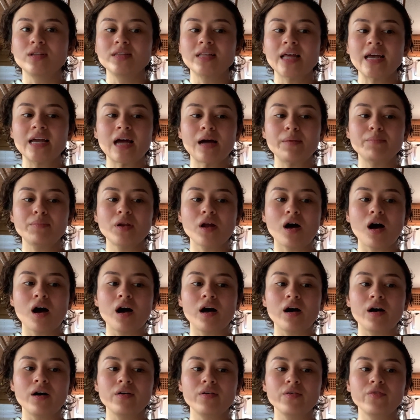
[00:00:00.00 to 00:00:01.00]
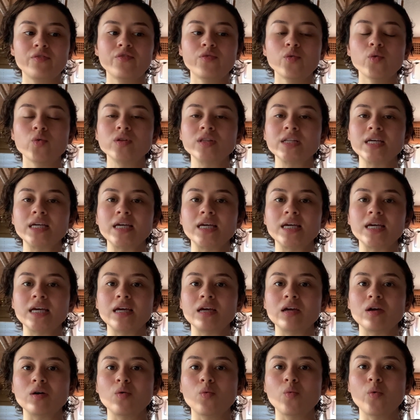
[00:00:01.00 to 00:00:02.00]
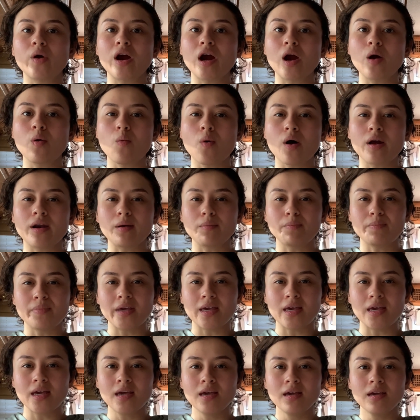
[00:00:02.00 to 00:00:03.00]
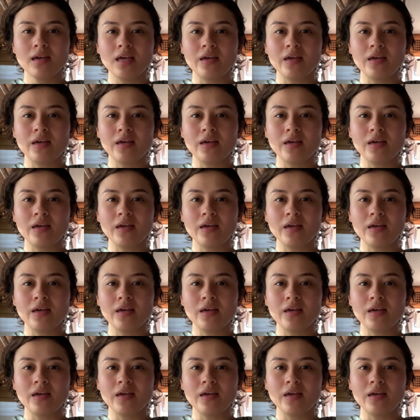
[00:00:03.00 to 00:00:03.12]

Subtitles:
Like I'm not fully where I want to be.